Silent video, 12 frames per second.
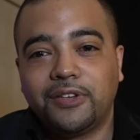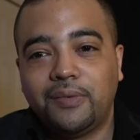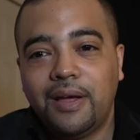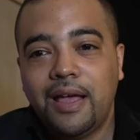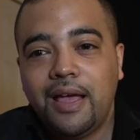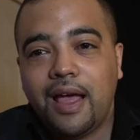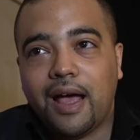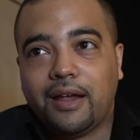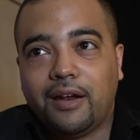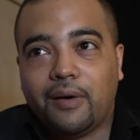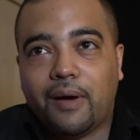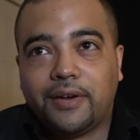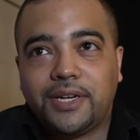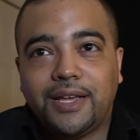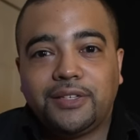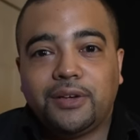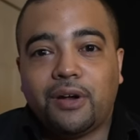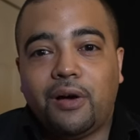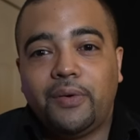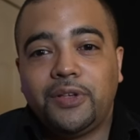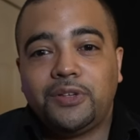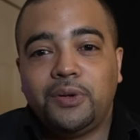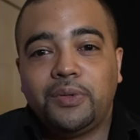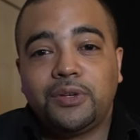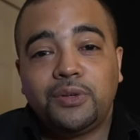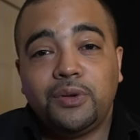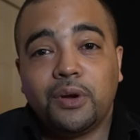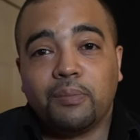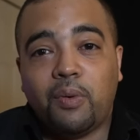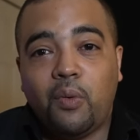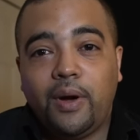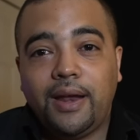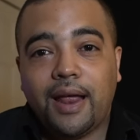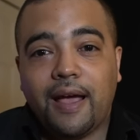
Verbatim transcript: So, you know, a Chase could always do this to your point.